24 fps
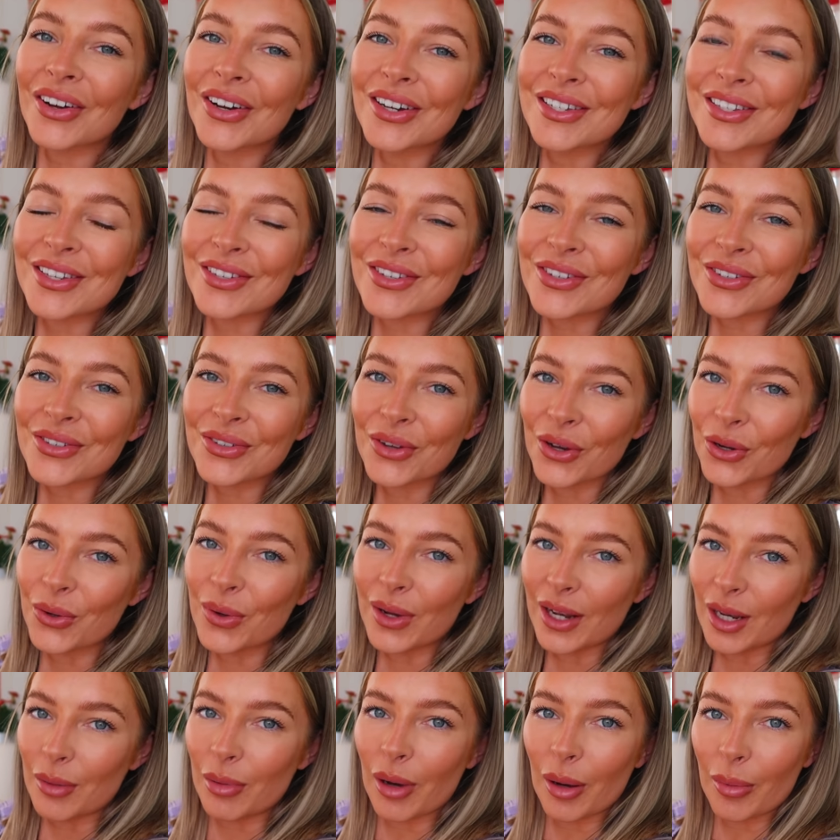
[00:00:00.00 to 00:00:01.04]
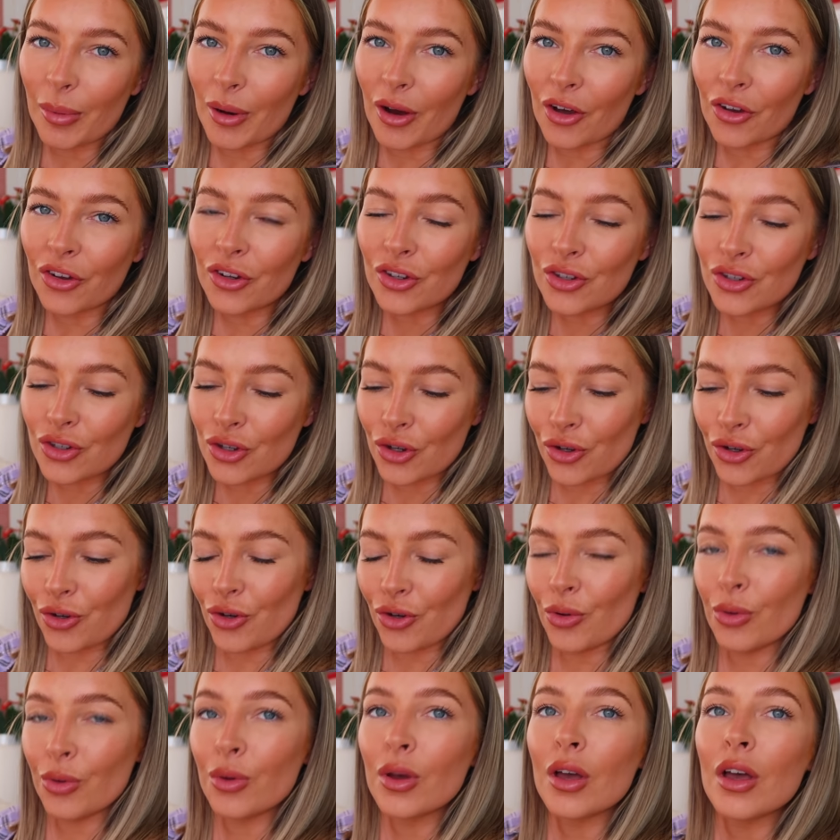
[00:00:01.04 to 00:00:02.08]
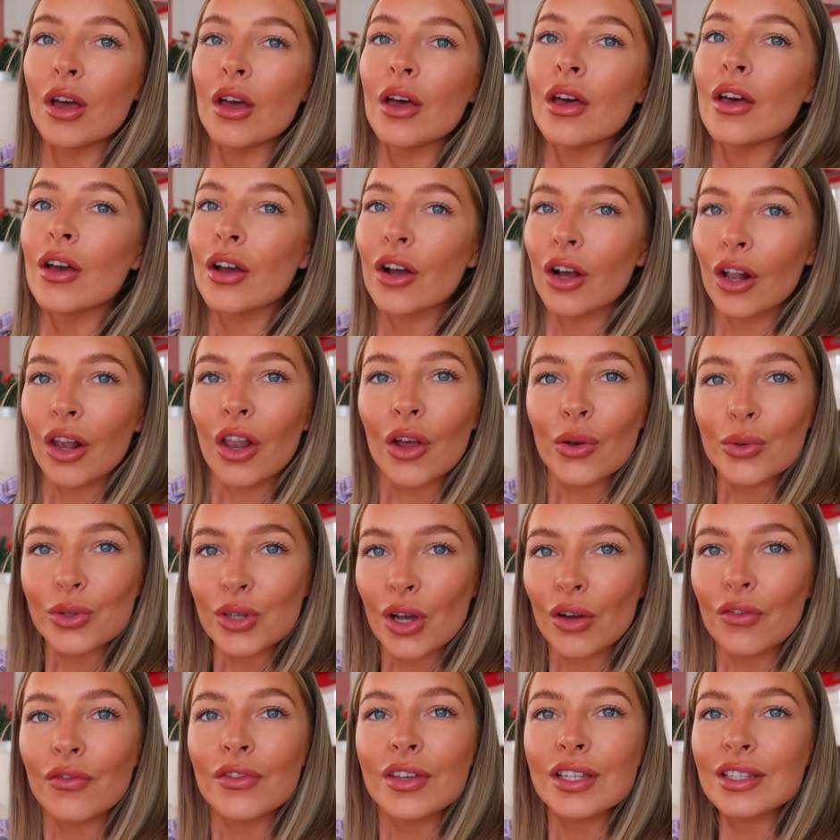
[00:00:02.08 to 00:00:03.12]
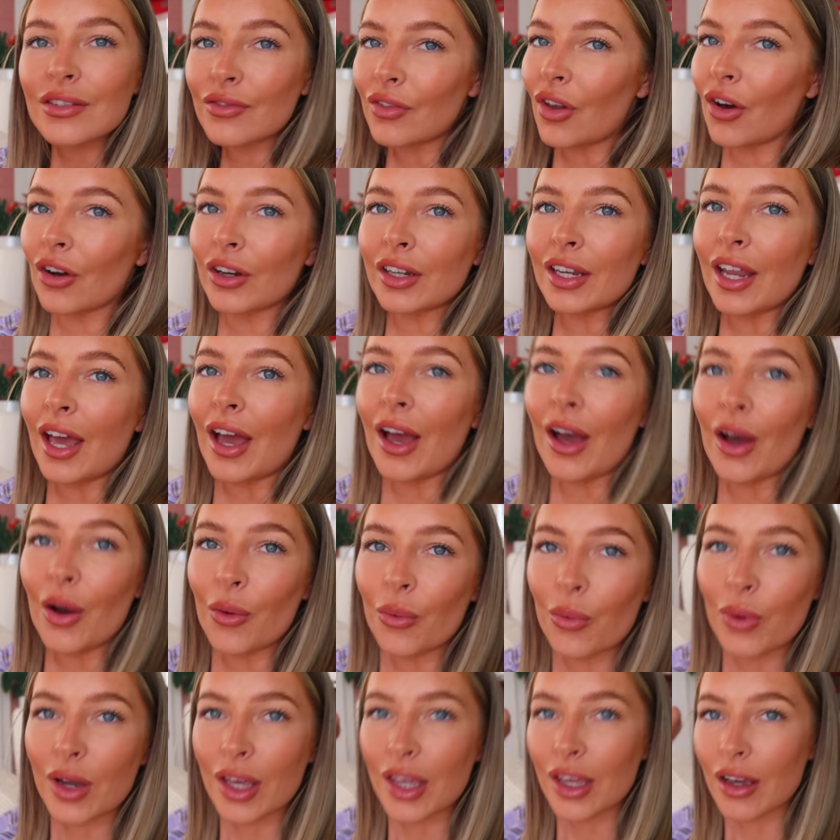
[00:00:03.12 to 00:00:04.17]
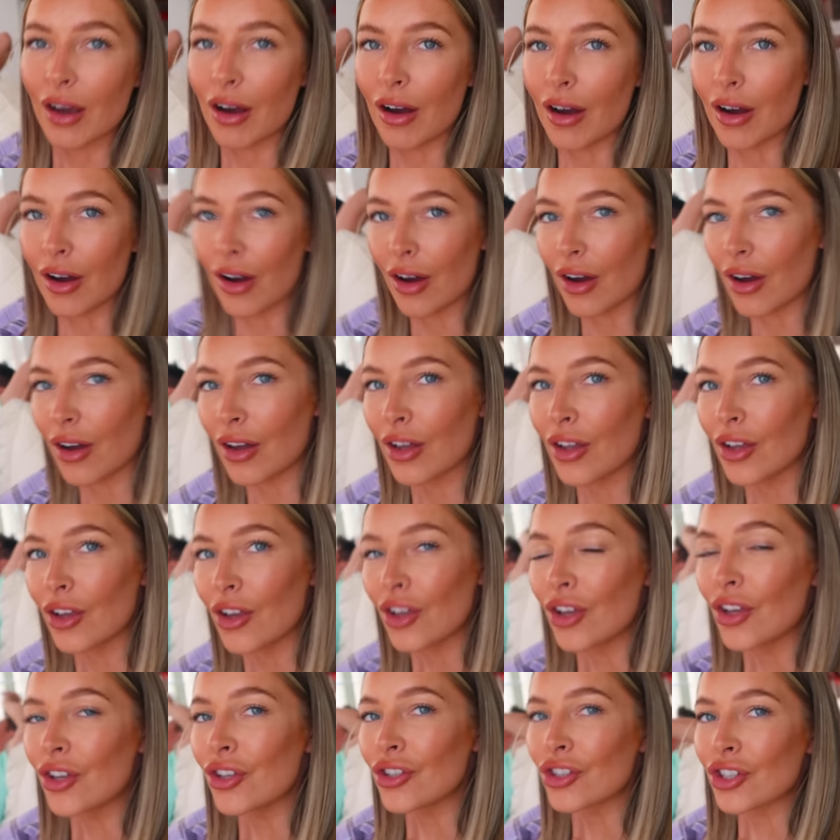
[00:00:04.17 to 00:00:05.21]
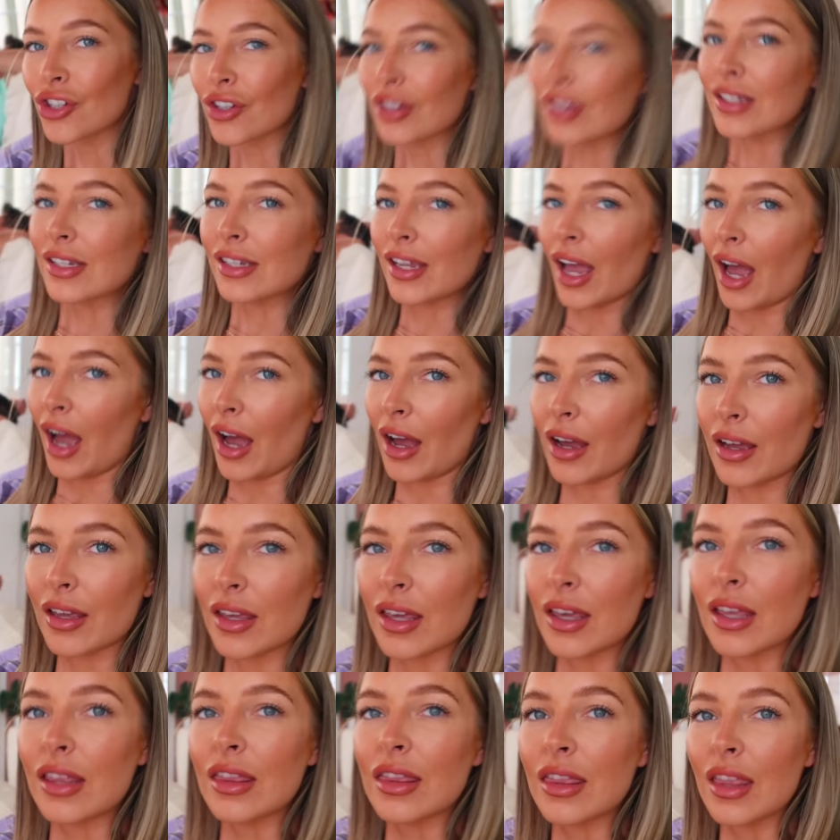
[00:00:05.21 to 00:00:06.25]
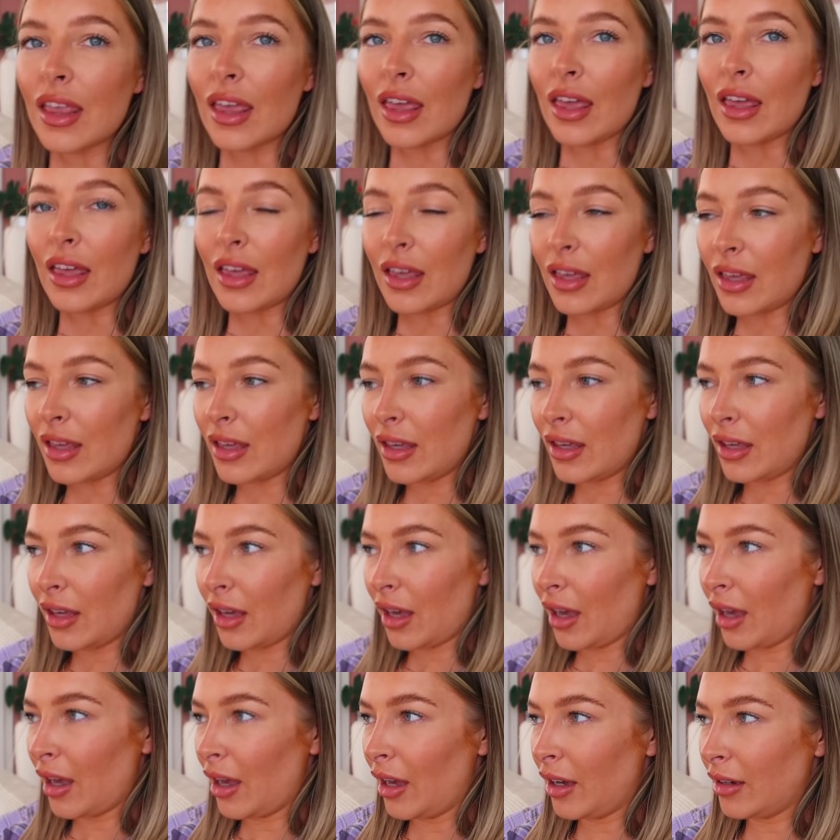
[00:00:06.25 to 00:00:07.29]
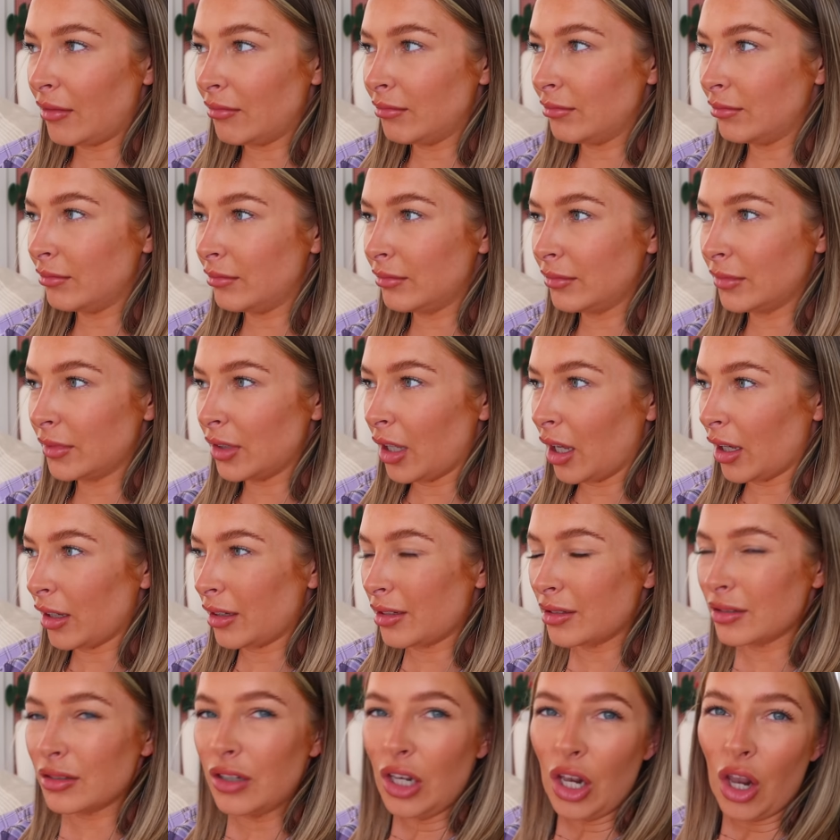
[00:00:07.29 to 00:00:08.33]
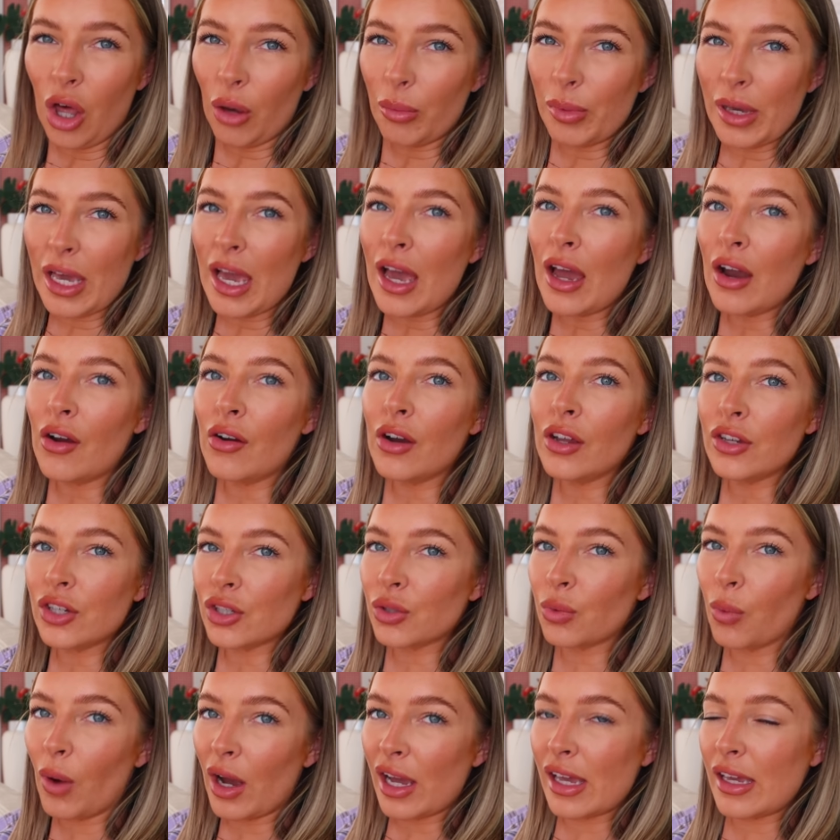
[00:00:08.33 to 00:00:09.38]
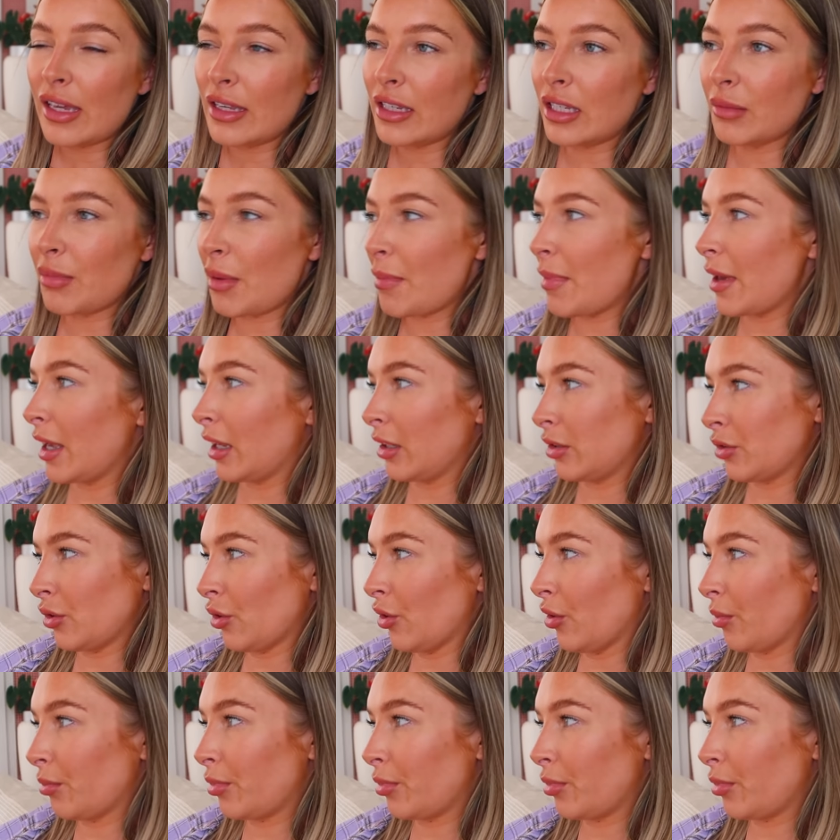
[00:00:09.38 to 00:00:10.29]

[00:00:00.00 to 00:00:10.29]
guys, I just thought I'd quickly pop on to close off this vlog now. We are just sat in the like lobby area, just waiting to be picked up.